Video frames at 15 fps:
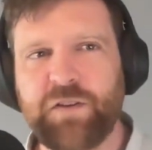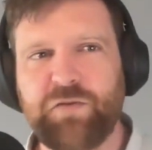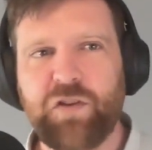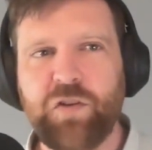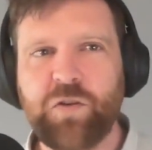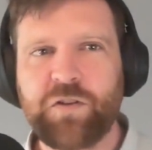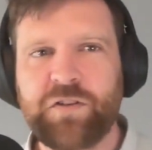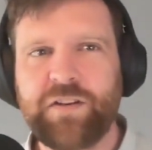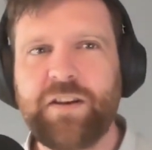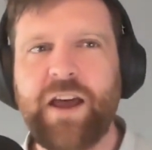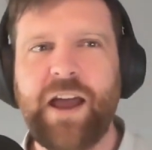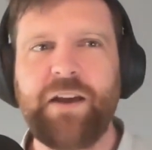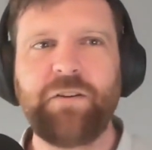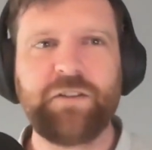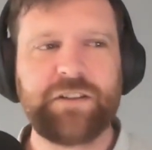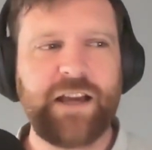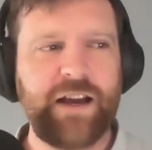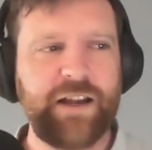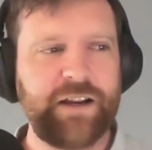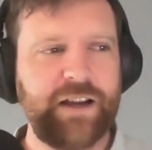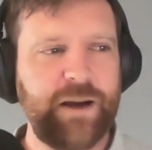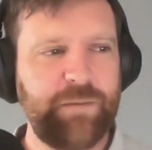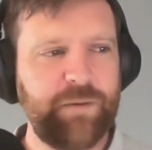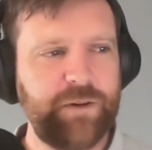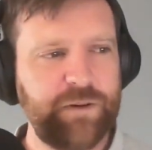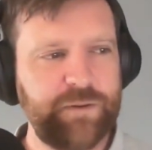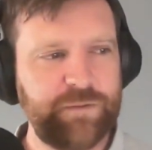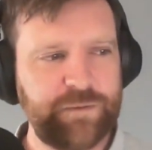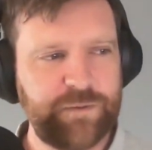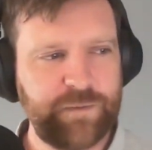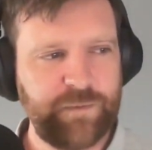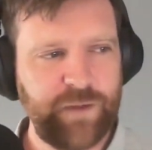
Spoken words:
if you could nail down a couple of,